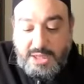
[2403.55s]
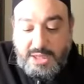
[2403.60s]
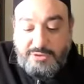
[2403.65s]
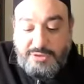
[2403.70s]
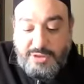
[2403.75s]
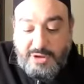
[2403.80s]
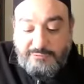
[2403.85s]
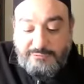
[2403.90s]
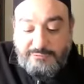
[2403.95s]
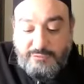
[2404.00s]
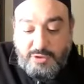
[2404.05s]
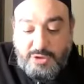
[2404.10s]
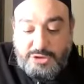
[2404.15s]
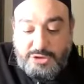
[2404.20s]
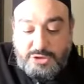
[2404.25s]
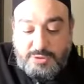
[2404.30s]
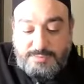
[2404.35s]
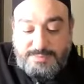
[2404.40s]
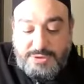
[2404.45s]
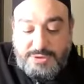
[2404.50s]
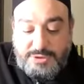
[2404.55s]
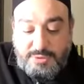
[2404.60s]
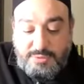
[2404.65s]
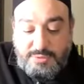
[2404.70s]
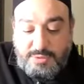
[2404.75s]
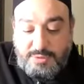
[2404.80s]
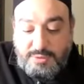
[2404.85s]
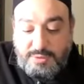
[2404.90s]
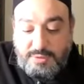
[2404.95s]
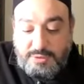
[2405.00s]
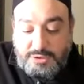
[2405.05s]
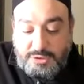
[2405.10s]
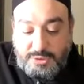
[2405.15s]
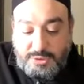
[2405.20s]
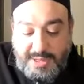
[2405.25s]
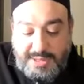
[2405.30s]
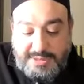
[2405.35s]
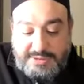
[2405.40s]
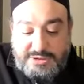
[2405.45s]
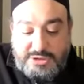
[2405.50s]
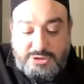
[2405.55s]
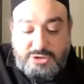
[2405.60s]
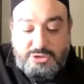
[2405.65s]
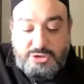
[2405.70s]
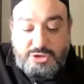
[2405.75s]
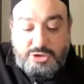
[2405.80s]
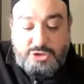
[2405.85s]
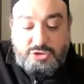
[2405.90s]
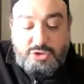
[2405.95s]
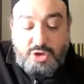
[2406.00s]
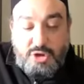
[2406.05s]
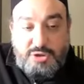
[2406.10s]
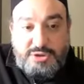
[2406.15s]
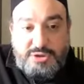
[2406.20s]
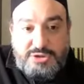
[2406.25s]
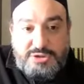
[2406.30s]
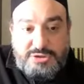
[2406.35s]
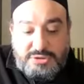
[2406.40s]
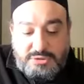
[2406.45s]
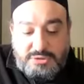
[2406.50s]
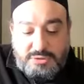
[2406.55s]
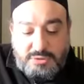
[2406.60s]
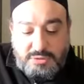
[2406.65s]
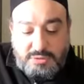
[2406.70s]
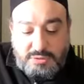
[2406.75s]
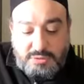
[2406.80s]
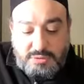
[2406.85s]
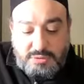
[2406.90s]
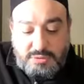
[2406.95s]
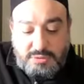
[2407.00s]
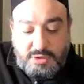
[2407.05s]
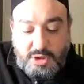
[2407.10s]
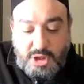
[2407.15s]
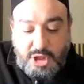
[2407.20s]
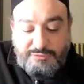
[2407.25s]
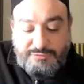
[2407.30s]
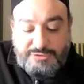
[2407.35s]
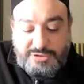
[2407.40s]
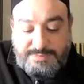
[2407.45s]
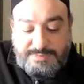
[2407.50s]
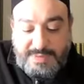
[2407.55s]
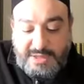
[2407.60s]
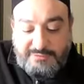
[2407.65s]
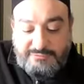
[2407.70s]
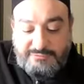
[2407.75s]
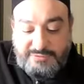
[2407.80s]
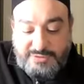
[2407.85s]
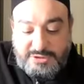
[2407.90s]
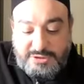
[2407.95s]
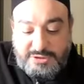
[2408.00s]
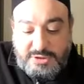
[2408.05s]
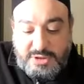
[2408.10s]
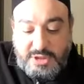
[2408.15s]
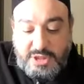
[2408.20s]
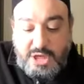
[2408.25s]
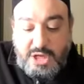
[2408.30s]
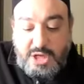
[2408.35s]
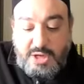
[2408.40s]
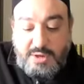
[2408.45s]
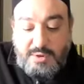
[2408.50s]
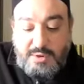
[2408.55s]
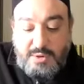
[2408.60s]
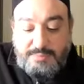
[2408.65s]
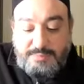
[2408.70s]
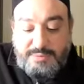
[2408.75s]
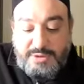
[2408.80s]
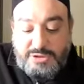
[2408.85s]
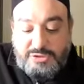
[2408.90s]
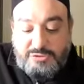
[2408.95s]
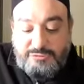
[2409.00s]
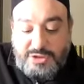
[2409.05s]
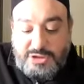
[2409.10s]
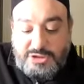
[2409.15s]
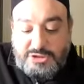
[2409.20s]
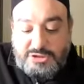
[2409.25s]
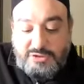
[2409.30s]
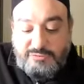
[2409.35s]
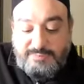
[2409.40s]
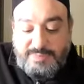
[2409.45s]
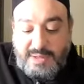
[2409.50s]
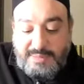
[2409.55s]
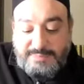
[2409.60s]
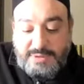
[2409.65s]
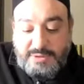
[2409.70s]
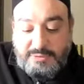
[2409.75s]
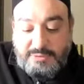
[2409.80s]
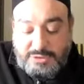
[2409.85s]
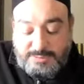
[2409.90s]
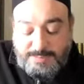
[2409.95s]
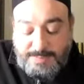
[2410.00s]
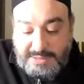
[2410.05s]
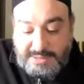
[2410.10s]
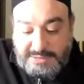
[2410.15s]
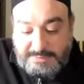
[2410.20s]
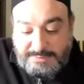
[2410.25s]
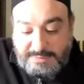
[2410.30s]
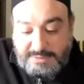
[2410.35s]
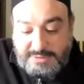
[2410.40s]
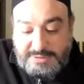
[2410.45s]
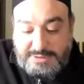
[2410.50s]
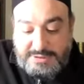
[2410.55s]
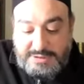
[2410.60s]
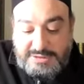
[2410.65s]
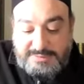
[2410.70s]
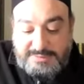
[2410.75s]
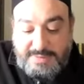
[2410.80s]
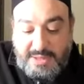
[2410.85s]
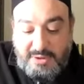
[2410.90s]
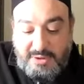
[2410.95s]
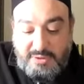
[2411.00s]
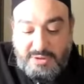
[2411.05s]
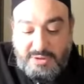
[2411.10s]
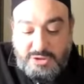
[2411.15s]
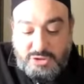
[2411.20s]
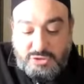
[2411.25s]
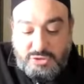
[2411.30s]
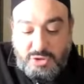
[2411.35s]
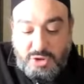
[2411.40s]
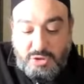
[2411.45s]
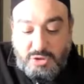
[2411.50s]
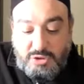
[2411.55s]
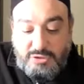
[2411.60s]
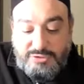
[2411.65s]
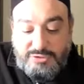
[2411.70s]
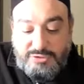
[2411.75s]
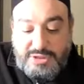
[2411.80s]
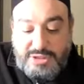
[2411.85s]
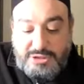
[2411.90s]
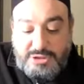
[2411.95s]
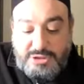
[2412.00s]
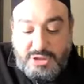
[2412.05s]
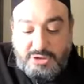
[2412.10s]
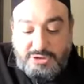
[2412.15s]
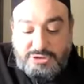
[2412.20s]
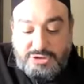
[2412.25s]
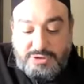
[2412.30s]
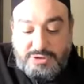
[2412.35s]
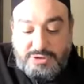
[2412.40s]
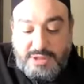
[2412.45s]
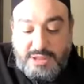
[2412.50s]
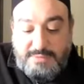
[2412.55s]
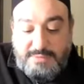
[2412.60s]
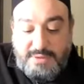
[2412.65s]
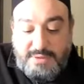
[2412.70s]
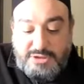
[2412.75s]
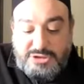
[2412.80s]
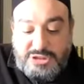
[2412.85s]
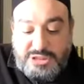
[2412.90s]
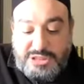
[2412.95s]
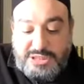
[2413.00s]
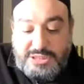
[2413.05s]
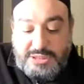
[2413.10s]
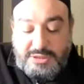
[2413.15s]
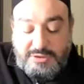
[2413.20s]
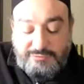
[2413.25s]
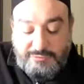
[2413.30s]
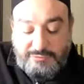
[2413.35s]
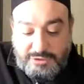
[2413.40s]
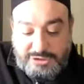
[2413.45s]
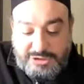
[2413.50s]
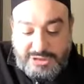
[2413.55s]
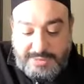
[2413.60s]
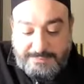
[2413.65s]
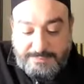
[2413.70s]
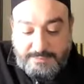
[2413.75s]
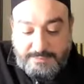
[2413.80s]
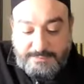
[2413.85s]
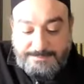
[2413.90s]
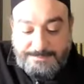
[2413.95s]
Therefore, it should be dir- directed to the strongest of its benefits. Preservation of public respectability is better and stronger than indulging in much eating, for example.